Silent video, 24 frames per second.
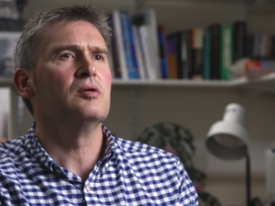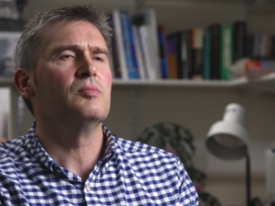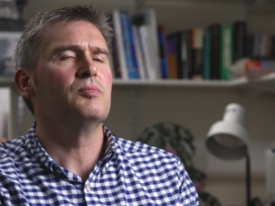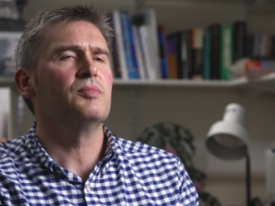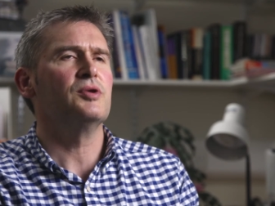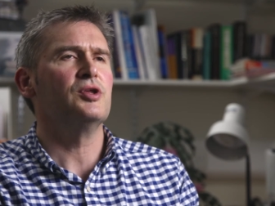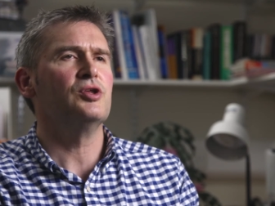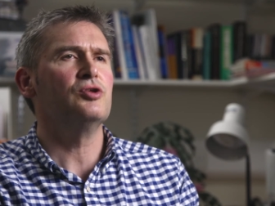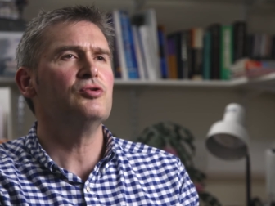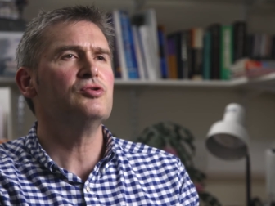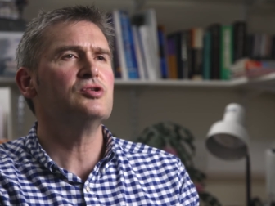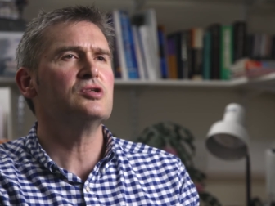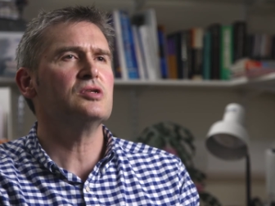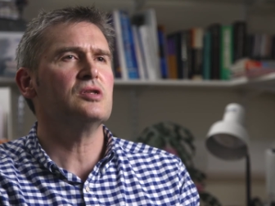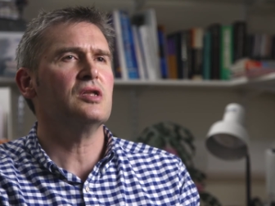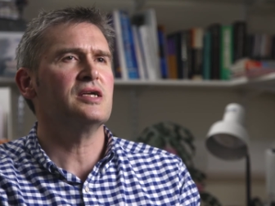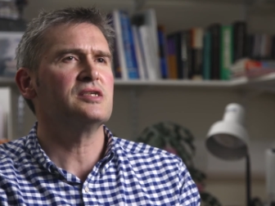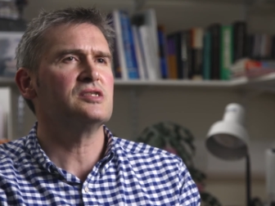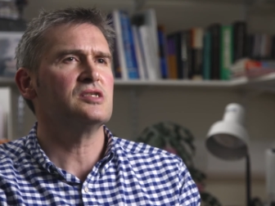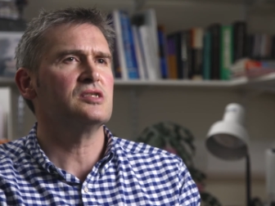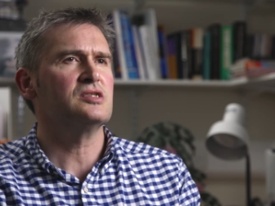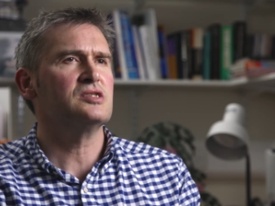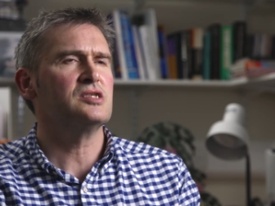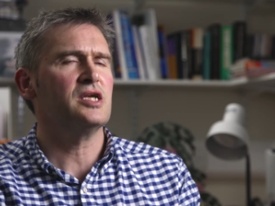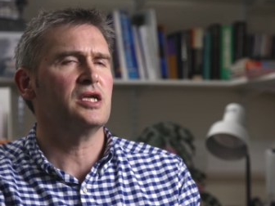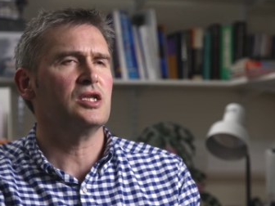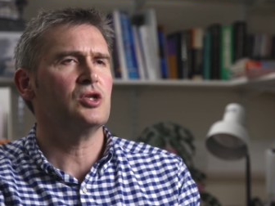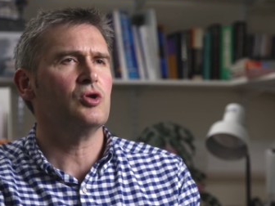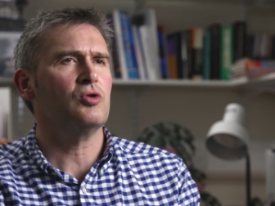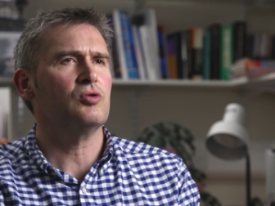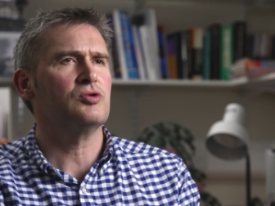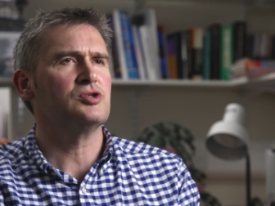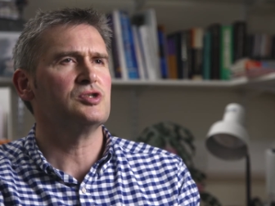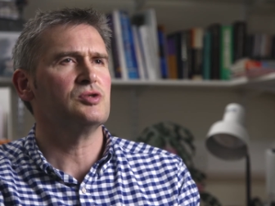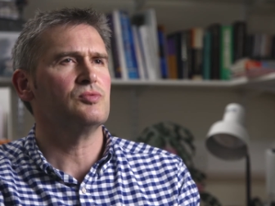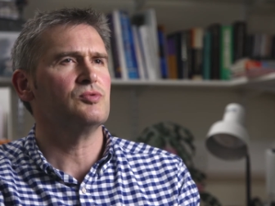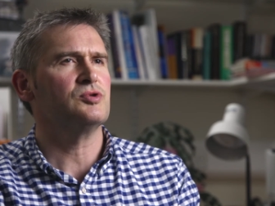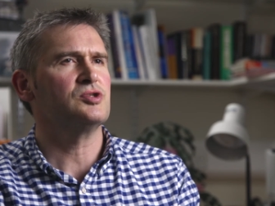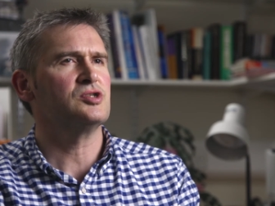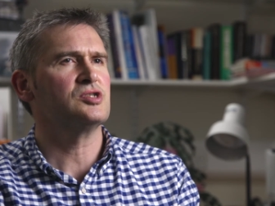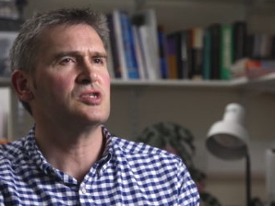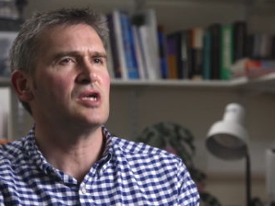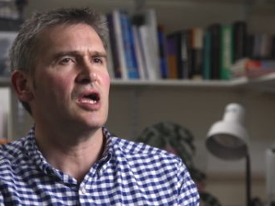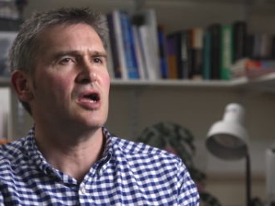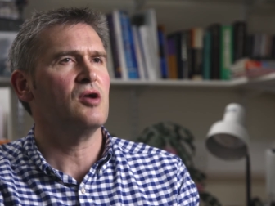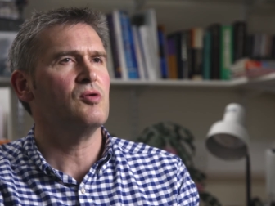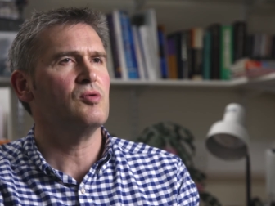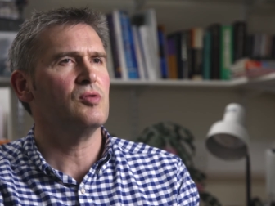but utilising technology which
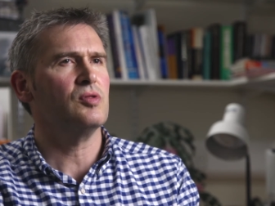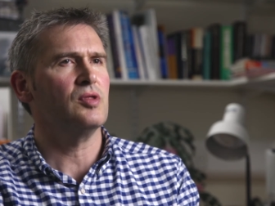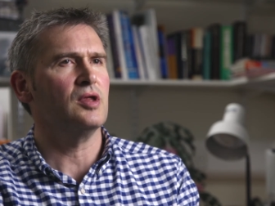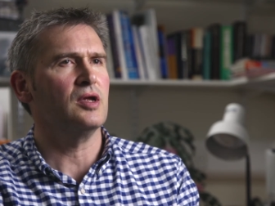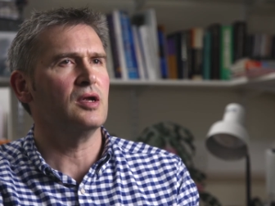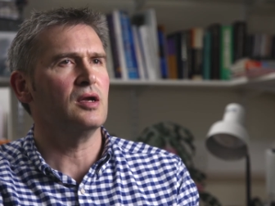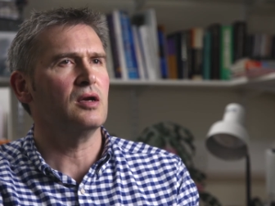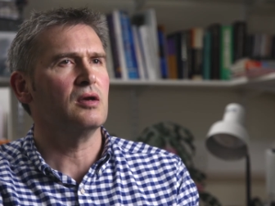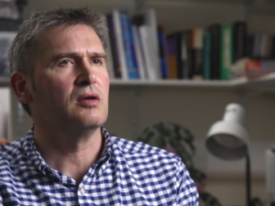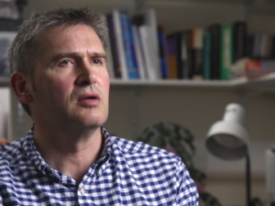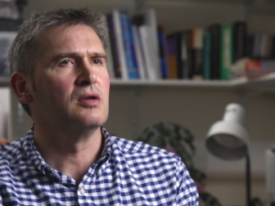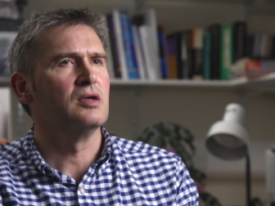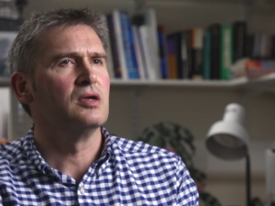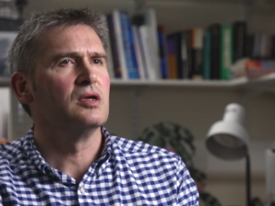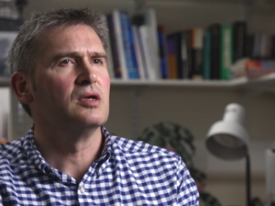is out there